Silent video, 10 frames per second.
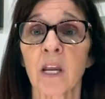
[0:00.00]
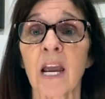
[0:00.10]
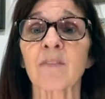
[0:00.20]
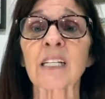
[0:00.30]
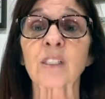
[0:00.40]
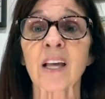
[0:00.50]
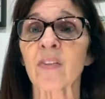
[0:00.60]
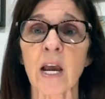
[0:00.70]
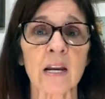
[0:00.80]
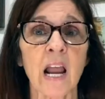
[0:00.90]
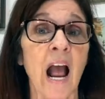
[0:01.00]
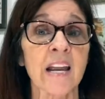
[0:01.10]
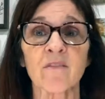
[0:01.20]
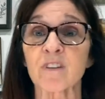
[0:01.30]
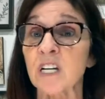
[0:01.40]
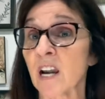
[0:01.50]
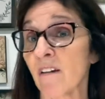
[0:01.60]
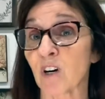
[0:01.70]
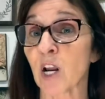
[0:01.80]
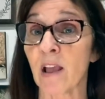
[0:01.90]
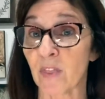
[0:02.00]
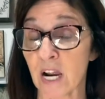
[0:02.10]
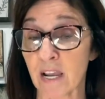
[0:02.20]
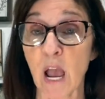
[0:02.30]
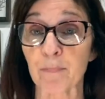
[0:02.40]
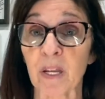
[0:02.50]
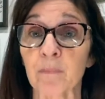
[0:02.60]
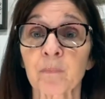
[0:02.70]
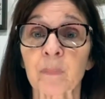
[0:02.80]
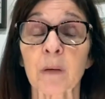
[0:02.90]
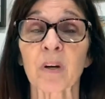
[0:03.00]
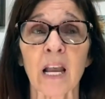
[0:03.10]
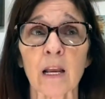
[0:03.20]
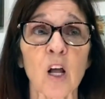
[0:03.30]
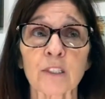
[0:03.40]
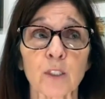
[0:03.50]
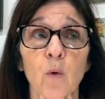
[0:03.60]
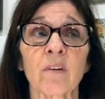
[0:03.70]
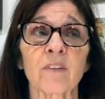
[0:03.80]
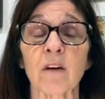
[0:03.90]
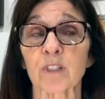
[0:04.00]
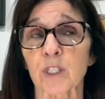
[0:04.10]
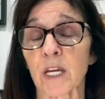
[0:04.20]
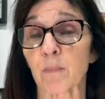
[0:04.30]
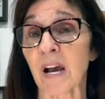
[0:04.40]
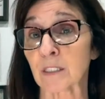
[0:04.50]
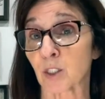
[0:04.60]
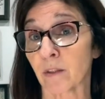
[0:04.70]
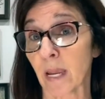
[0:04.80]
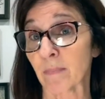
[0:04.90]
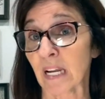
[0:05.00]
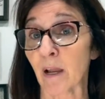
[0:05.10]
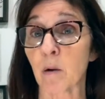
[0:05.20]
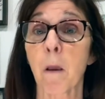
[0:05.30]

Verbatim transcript: Having said that, I have never had that happen, but I also have never decoupaged laminate,